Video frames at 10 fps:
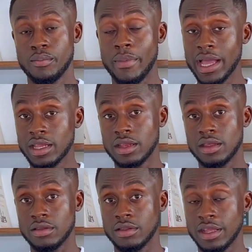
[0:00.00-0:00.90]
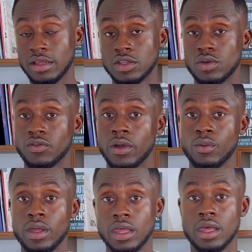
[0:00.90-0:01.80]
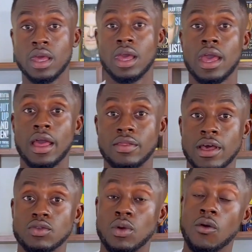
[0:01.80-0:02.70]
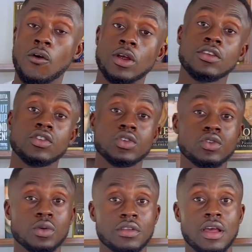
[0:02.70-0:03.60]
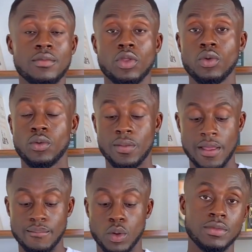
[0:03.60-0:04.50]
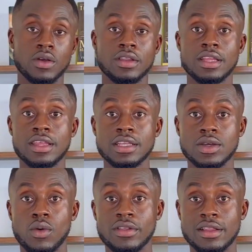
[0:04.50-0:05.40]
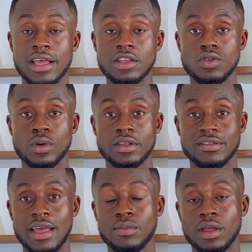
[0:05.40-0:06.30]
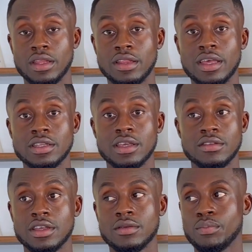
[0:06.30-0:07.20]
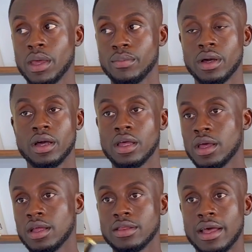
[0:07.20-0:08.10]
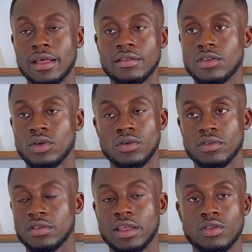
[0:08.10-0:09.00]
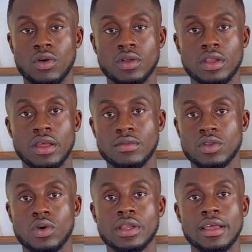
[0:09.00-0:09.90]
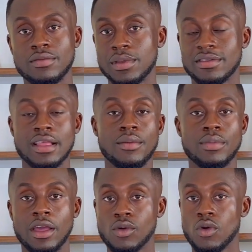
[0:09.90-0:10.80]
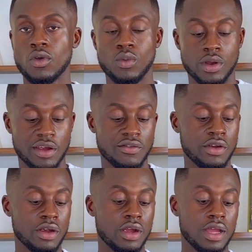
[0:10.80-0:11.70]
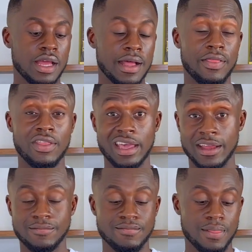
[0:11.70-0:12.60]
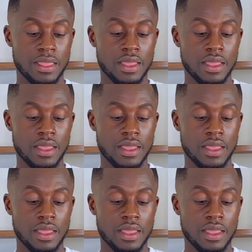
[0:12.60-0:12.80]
Back in the days, the indenture was very weak, and that's where all these issues was coming through, because the indenture was attached to the site plan. The indenture is just paper that, you know, states all the names and all that, it's been stamped by a court or whatever. And then